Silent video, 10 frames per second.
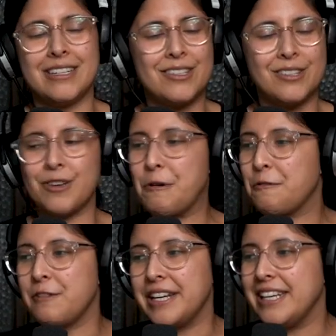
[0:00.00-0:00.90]
It's so
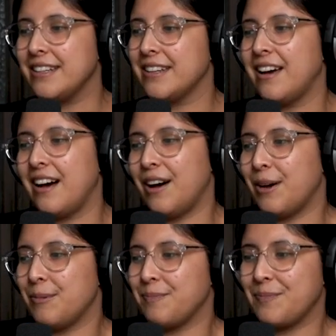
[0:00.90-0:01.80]
fitting,
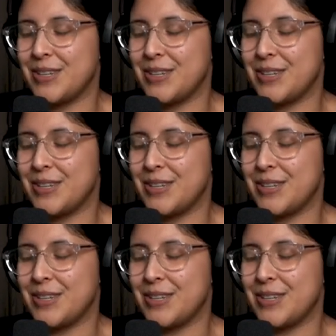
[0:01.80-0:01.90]
um,